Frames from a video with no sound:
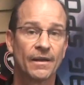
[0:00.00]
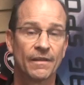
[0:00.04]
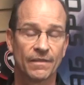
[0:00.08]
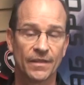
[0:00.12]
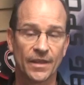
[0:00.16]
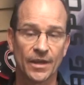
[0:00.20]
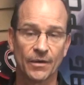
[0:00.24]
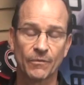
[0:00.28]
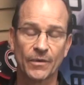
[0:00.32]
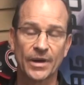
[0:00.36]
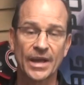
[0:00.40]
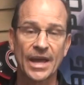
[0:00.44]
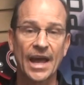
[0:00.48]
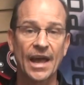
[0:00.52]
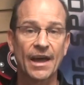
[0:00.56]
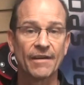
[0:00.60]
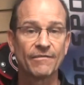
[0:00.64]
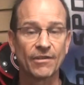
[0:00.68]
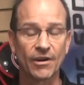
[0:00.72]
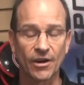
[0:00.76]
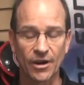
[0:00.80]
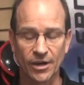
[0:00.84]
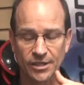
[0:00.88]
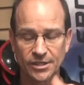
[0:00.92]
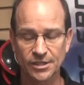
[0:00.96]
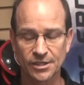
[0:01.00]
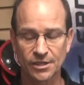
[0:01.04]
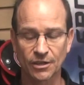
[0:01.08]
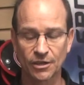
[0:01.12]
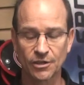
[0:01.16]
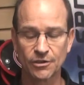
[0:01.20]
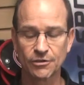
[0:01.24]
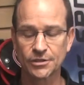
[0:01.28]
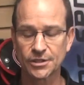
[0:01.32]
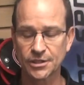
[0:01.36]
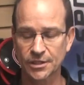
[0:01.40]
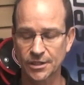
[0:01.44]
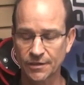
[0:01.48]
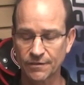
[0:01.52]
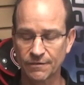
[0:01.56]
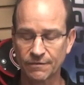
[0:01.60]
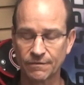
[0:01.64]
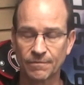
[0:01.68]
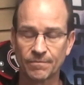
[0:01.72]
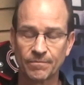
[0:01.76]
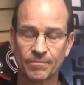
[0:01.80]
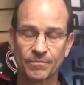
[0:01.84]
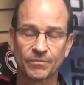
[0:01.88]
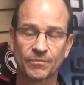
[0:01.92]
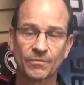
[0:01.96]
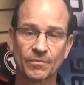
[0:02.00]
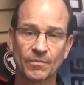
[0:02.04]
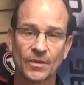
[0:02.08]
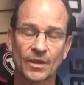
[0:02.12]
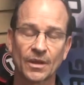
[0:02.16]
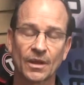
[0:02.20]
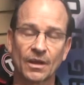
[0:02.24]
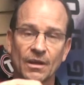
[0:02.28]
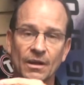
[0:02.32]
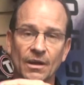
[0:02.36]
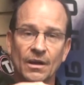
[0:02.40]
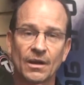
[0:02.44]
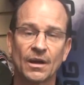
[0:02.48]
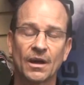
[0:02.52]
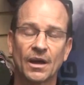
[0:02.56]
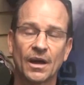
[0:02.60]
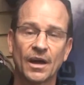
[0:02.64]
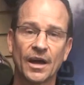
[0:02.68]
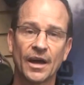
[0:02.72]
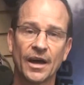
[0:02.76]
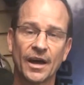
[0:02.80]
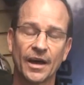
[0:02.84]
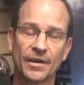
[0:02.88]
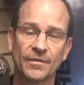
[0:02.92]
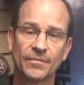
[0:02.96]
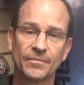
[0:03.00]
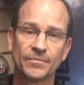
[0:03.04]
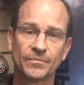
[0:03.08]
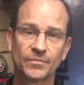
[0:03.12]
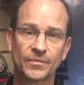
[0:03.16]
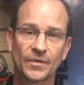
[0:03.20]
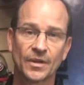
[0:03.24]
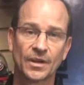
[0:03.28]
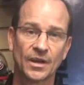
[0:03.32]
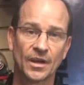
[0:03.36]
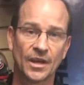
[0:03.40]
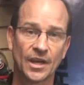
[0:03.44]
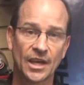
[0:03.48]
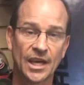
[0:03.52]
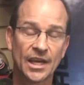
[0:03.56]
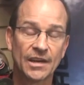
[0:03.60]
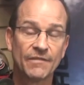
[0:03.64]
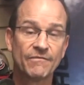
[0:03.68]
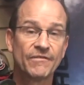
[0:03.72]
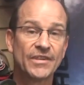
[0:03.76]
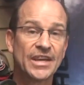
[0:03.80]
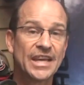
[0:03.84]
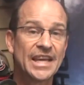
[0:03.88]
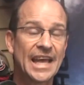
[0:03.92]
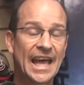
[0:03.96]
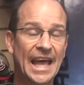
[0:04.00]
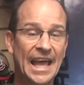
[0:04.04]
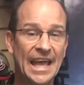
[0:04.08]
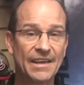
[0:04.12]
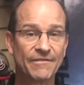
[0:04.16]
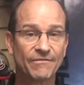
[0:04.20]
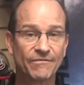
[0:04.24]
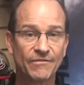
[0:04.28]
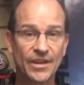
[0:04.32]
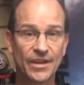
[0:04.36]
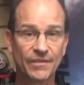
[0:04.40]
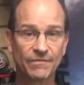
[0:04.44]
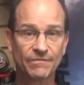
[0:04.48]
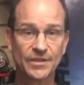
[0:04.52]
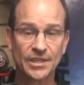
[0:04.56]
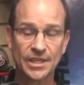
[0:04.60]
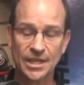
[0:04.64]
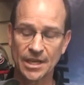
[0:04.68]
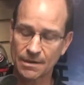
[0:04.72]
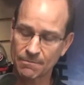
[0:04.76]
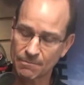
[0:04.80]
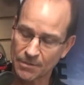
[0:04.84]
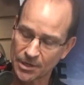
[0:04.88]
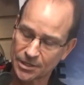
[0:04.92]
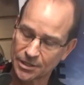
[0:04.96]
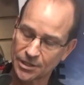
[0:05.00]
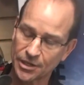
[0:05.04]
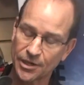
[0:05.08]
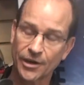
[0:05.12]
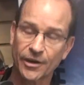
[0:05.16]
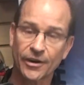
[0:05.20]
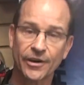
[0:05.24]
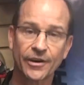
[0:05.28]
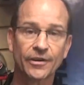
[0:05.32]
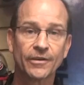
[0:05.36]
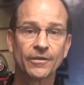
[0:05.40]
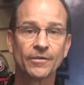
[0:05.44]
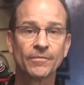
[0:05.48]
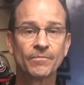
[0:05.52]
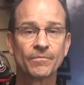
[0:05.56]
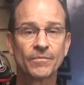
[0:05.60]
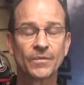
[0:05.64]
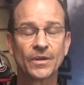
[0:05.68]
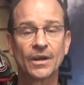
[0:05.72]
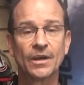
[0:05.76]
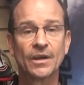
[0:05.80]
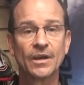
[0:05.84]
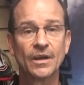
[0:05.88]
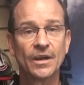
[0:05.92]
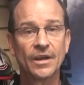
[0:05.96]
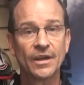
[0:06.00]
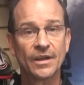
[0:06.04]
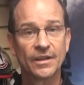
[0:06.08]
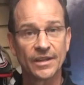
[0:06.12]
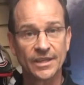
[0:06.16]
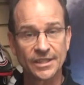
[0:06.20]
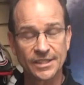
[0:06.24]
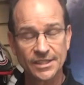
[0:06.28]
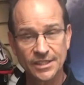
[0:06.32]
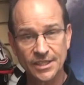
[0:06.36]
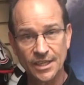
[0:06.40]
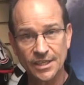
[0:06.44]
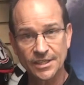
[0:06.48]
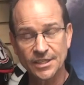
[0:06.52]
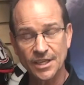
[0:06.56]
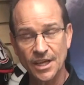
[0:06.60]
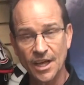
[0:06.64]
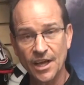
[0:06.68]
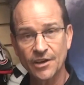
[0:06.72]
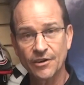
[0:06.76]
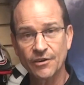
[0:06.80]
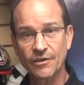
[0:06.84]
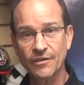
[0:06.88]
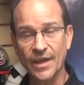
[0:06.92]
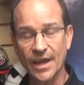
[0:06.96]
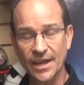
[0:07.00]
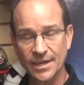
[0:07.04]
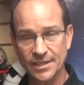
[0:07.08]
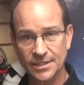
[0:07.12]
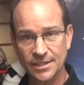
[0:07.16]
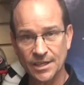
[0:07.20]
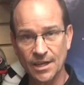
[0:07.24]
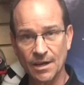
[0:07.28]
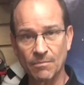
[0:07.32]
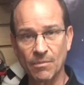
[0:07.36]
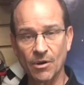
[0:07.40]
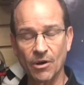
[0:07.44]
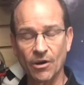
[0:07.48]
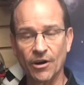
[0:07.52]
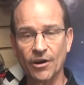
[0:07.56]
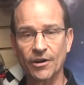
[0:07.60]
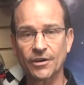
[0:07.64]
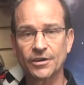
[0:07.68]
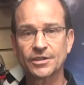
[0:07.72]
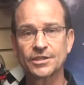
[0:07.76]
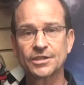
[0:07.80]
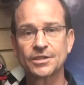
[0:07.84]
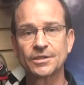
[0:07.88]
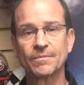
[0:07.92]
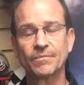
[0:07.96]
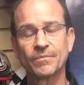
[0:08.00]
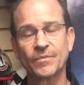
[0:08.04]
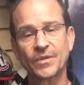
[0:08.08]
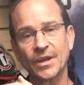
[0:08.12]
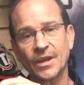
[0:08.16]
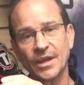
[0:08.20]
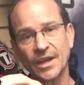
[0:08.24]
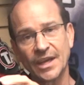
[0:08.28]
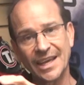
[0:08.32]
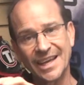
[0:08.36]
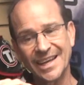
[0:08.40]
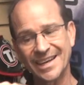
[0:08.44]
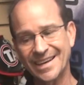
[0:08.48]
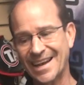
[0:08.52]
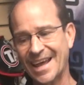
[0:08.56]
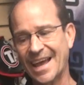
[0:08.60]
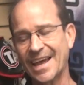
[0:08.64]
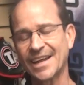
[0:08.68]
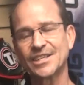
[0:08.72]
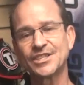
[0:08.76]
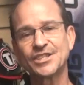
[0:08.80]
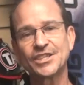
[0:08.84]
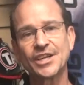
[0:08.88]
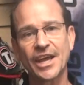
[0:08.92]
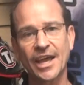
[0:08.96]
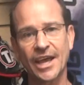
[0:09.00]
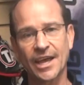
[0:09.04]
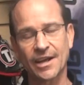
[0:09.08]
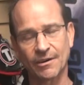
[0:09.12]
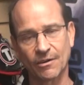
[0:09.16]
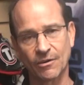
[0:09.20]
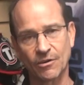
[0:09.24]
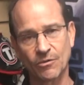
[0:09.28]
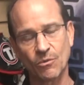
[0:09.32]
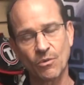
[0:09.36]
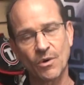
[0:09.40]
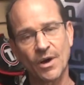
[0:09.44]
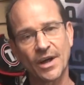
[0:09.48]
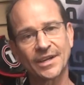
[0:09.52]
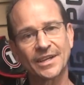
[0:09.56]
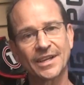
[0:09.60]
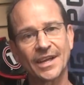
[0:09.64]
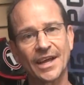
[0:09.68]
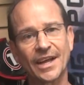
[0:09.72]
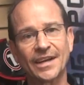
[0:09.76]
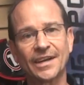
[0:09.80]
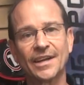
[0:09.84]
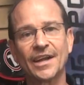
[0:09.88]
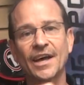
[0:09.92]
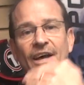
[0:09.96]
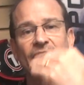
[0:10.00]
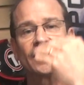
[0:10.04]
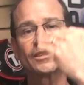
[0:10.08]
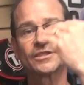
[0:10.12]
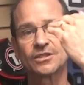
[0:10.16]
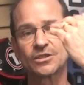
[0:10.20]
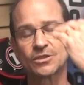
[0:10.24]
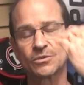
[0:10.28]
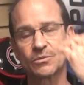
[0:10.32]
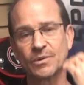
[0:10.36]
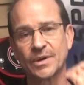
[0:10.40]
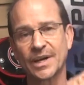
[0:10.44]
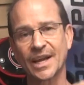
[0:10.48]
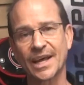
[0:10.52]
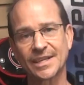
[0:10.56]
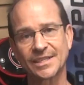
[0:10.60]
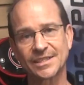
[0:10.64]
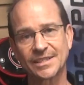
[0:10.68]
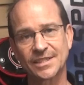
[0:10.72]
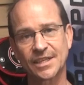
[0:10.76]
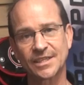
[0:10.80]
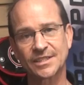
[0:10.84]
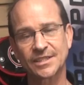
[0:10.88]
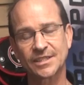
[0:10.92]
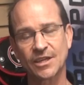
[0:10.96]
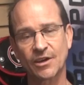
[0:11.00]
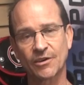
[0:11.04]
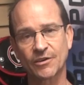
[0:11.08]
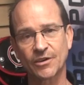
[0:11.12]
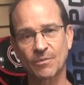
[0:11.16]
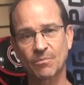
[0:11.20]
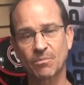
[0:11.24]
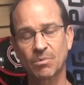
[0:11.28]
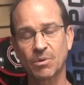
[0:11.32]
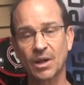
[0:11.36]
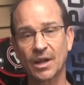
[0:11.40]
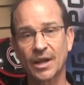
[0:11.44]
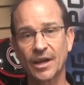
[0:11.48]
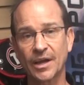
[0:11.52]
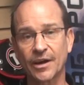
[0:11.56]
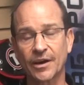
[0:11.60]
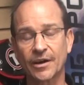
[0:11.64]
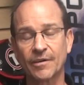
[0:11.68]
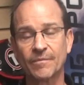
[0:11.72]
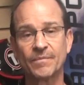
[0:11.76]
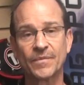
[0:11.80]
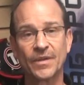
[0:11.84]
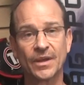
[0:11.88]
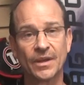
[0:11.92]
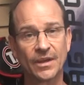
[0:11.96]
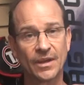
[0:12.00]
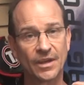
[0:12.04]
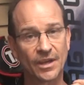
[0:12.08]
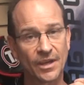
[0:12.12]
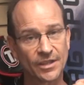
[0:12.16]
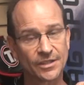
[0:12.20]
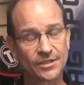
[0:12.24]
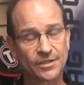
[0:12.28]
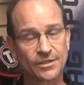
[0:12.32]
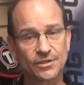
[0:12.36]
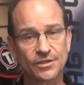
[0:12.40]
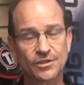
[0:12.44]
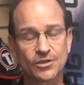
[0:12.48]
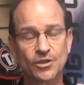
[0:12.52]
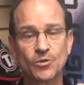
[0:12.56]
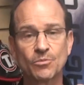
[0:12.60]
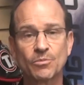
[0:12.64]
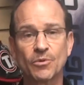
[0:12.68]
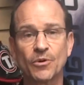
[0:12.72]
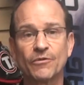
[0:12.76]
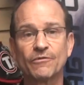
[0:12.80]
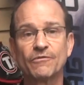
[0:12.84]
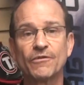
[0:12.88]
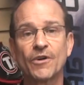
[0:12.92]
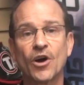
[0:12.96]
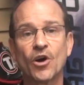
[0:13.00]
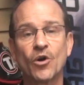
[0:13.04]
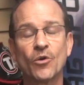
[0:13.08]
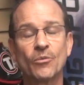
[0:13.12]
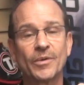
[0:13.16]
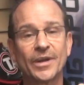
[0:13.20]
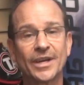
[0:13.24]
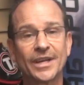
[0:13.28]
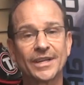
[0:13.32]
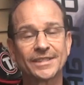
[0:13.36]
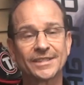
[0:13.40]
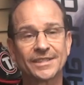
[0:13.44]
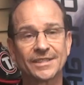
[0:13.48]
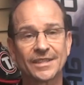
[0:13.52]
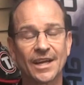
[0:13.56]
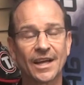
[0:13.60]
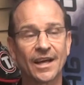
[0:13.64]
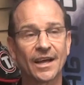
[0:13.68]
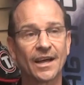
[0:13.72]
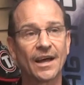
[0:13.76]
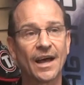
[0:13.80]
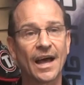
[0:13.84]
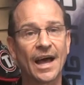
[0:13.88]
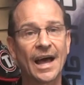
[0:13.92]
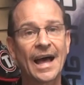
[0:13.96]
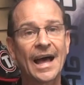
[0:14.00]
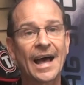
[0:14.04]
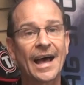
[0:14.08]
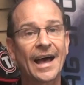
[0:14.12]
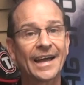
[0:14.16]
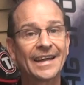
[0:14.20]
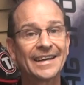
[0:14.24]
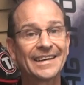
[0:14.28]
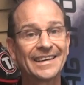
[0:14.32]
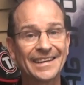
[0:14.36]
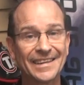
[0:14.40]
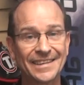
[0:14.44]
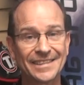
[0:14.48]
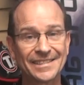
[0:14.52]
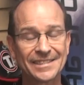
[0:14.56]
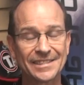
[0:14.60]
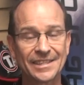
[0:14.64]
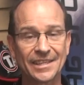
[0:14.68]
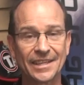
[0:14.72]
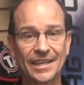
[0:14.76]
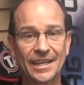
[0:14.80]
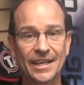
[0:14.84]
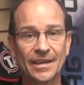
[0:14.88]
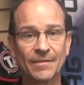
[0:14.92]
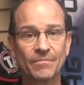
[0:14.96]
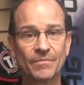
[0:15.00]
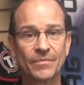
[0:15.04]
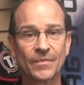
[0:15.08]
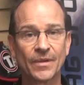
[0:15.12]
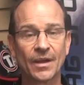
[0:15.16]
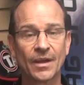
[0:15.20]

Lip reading: Then we have our exclusive NV 815 material that sits under that subarch in that channel. And what that does is when that sits on the player, it's a super foam, and it's a high density